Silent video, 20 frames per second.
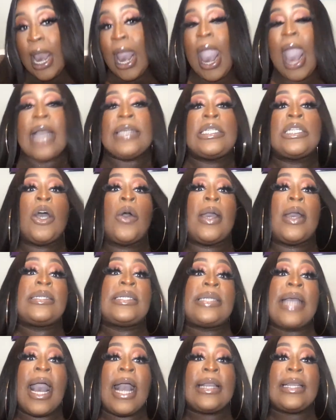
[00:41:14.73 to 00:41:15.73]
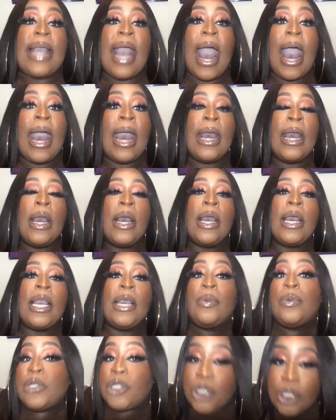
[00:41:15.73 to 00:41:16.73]
And so it said that he
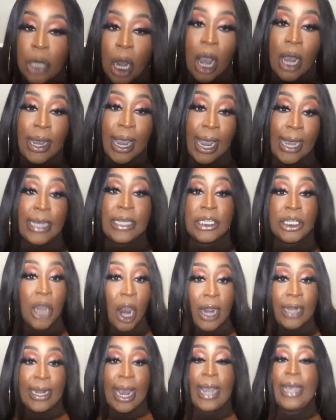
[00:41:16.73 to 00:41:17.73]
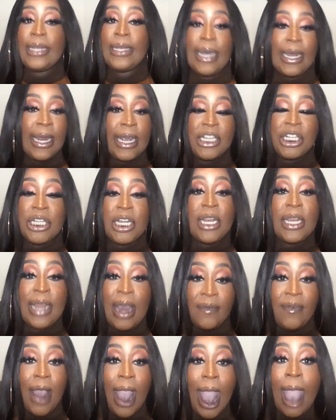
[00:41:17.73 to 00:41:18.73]
was drunk and he's sorry that he did it. It should have
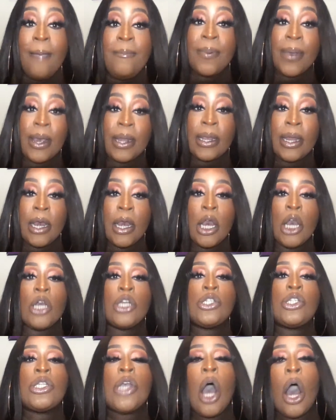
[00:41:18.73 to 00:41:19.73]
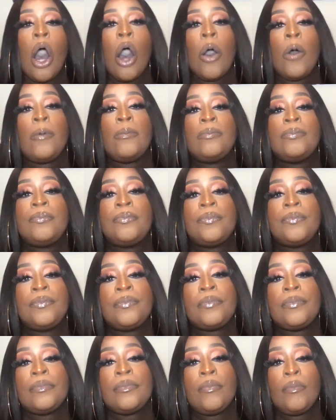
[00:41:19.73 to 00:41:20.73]
never happened. So
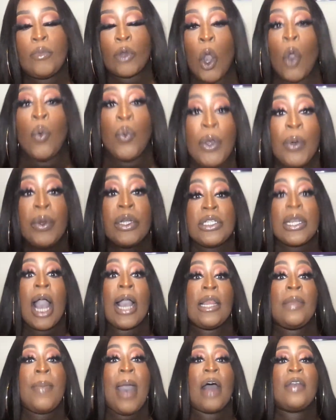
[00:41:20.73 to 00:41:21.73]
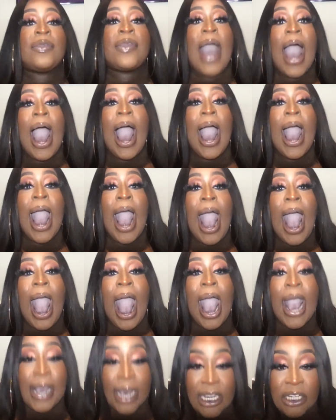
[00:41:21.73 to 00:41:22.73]
we were talking about that.
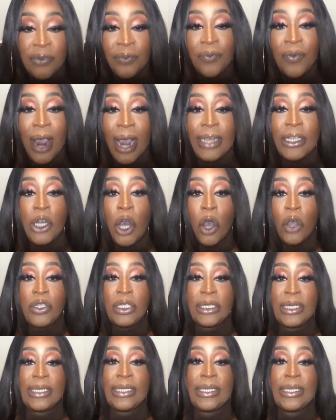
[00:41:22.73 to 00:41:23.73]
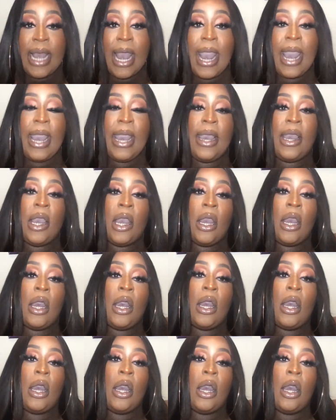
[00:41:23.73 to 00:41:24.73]
And his friend goes to say,
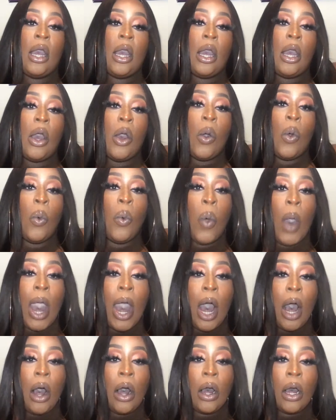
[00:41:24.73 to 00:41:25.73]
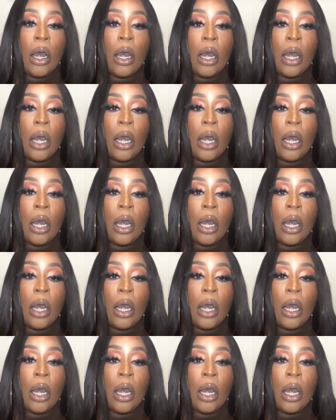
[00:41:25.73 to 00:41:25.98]
well,